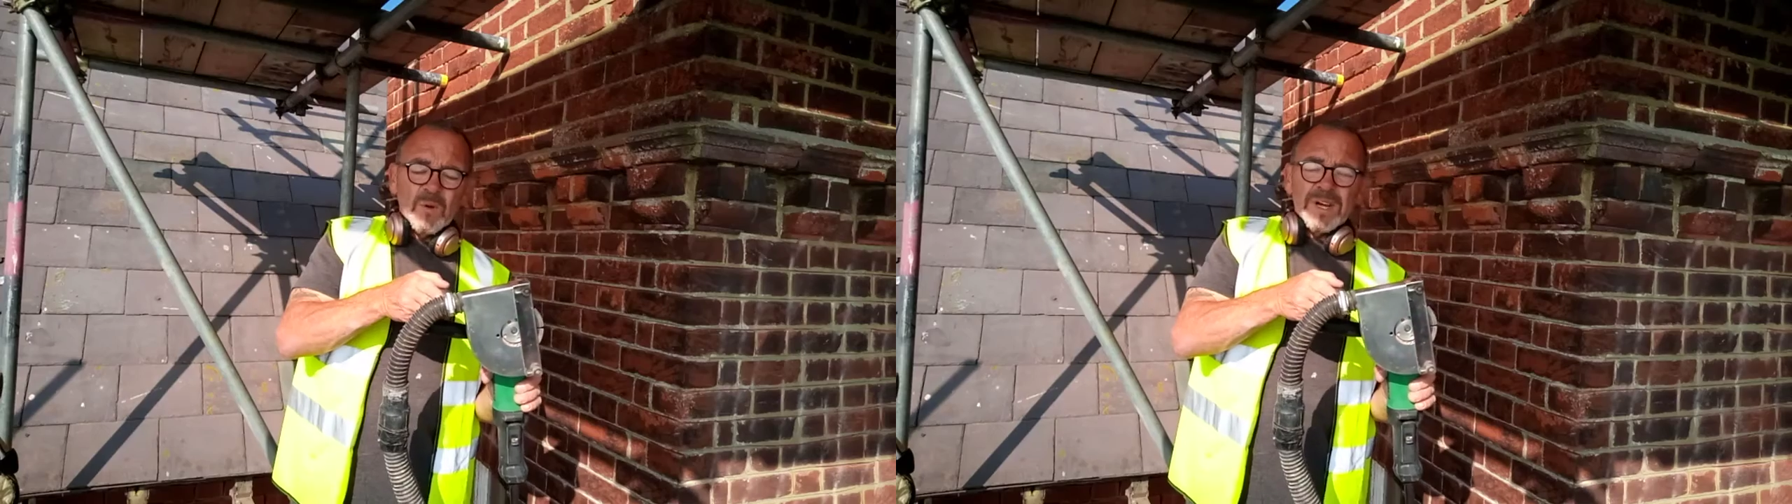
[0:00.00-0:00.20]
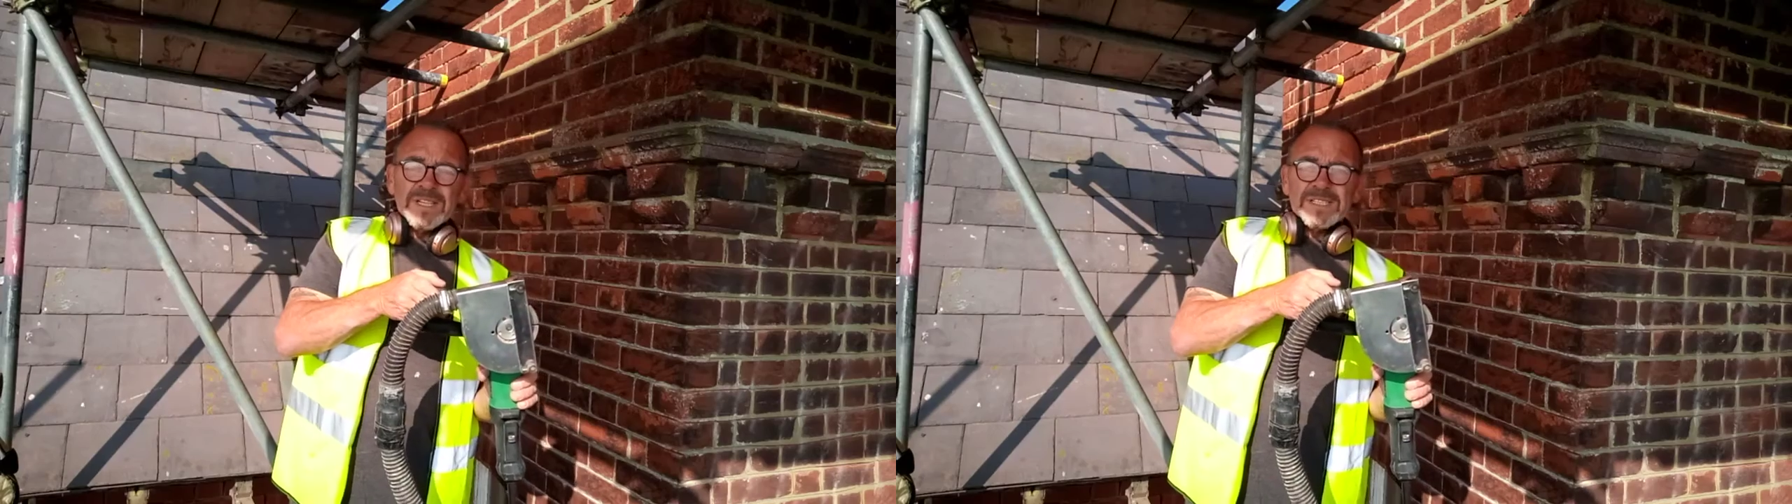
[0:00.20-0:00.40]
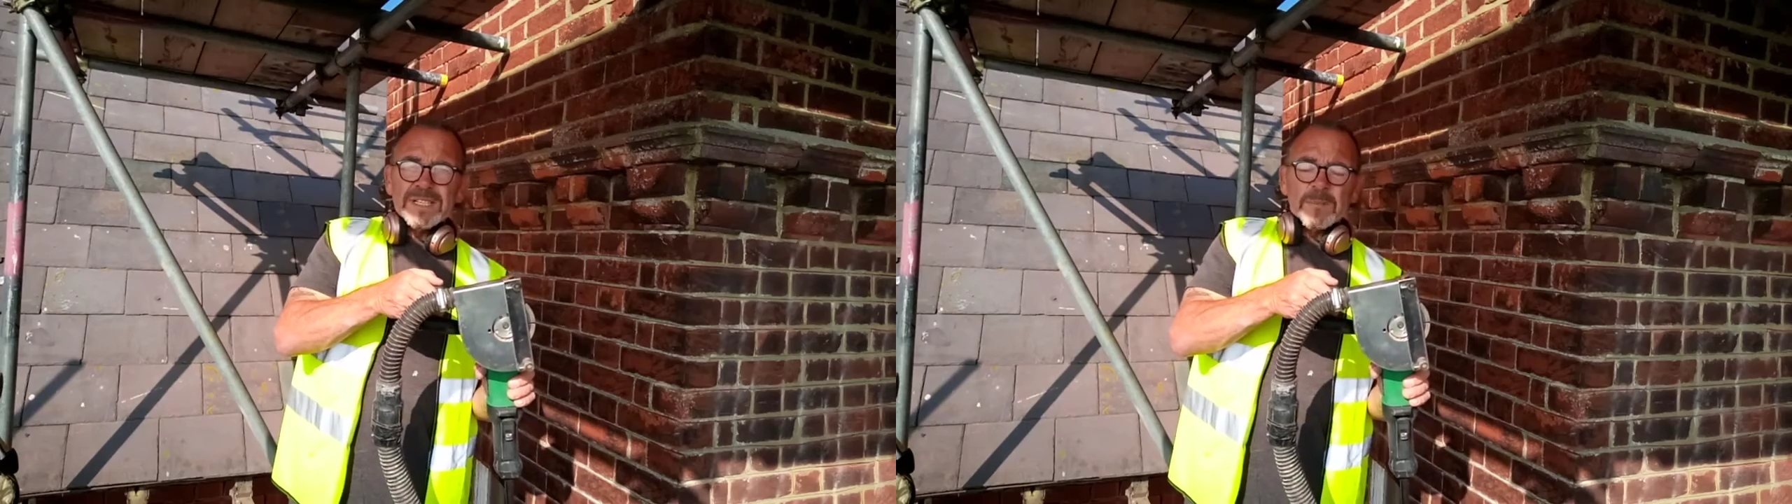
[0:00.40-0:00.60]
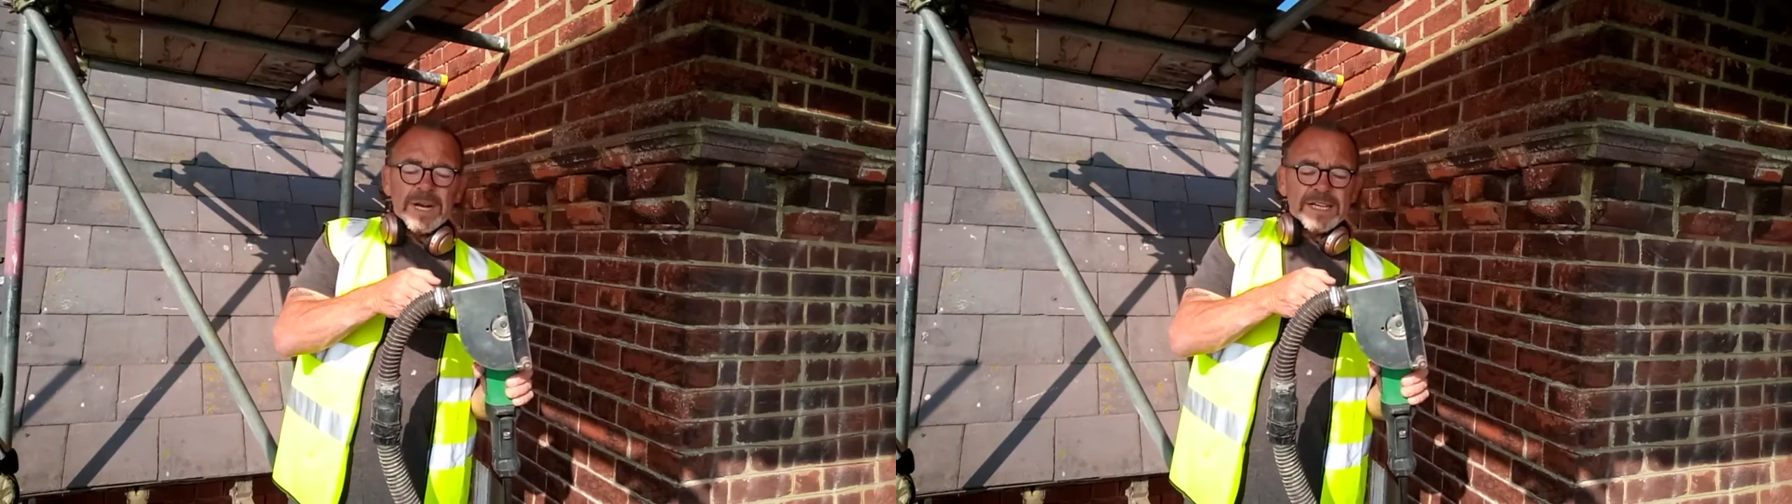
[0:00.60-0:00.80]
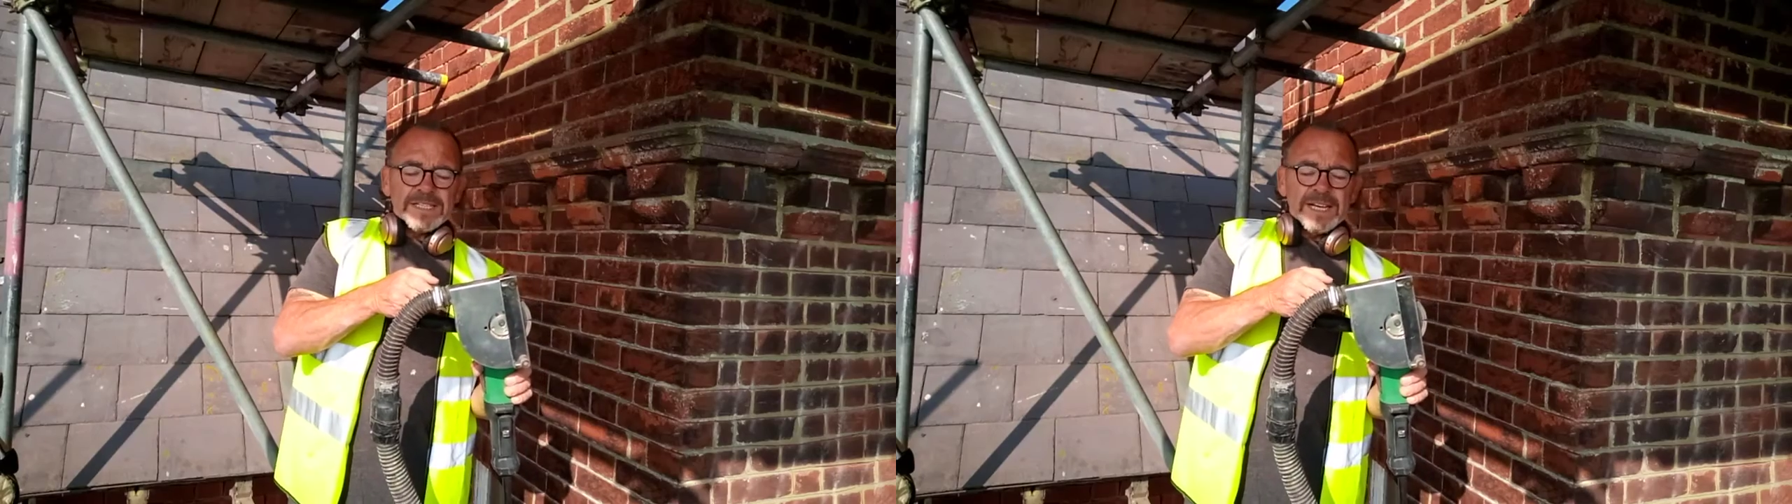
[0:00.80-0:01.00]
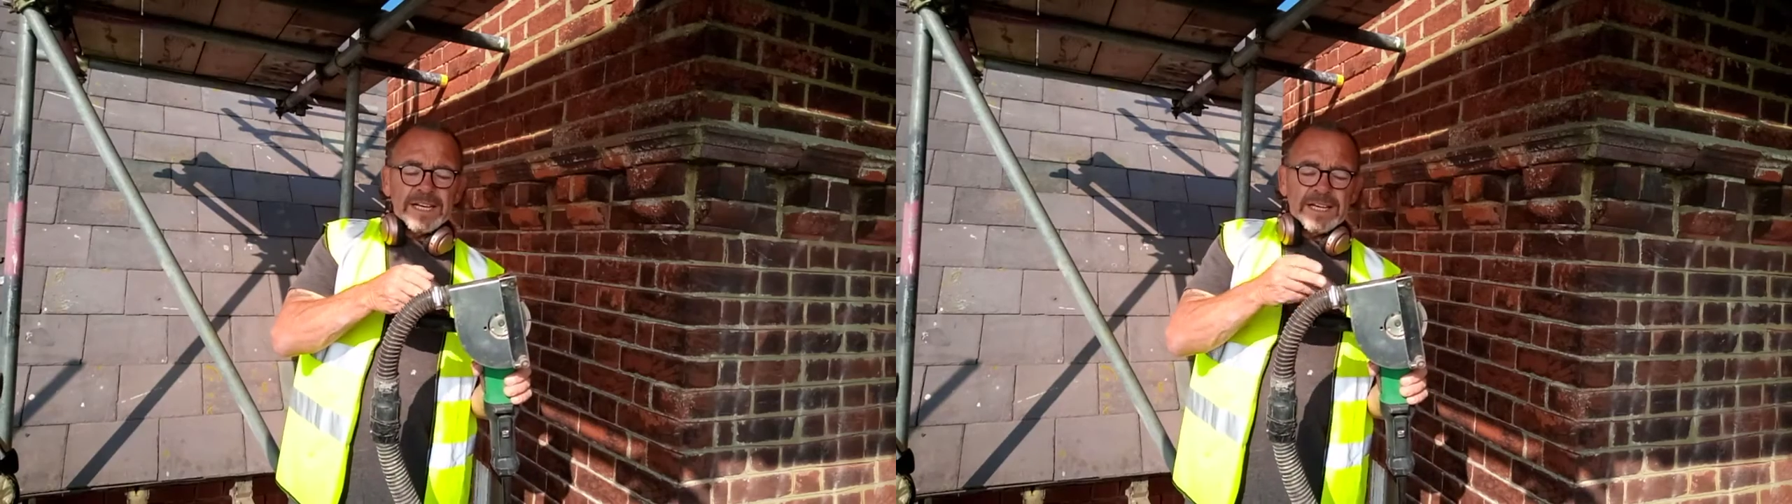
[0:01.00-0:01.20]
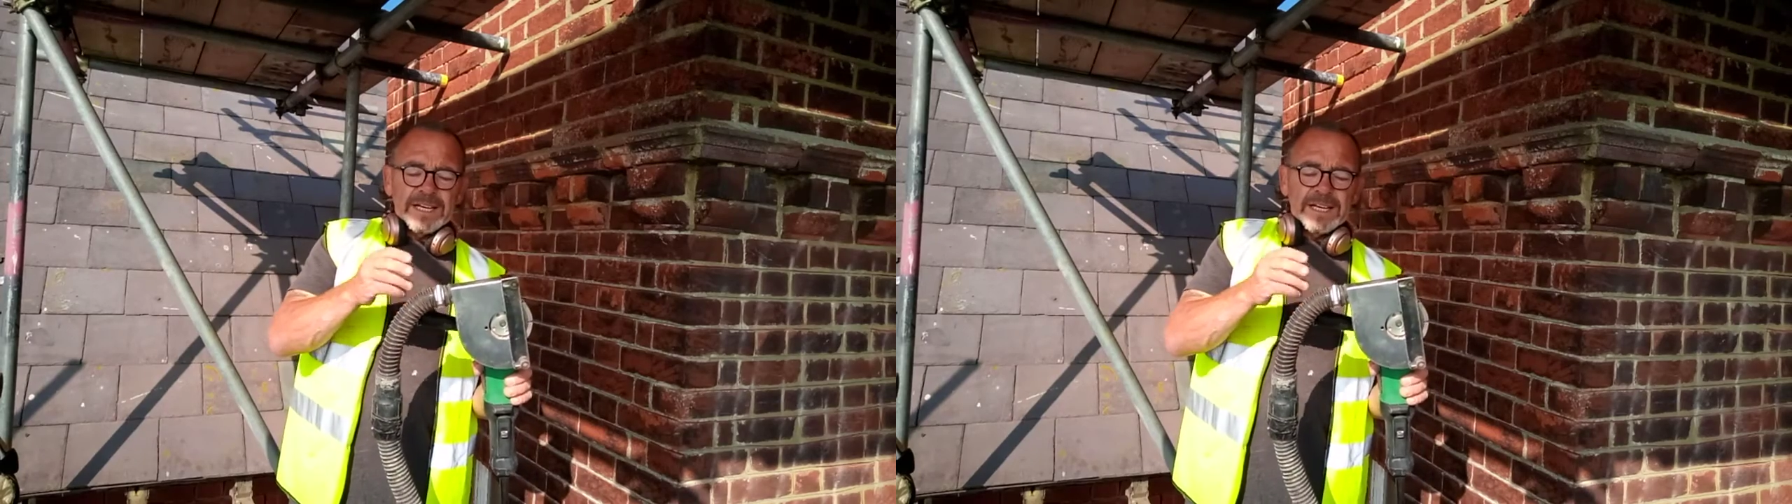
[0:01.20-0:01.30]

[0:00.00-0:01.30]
wire that's in the plastic,